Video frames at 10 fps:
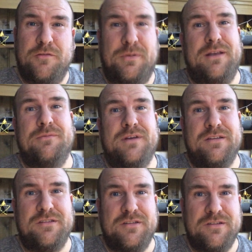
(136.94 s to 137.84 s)
been
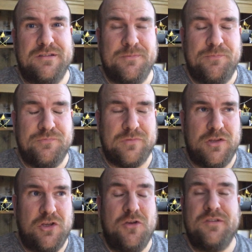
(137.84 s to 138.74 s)
investors
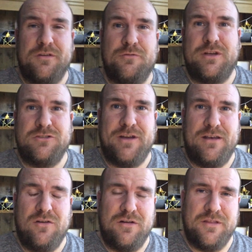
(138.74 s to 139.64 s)
using Freetrade
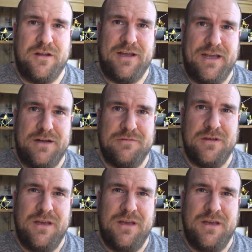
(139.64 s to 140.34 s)
longer than I have,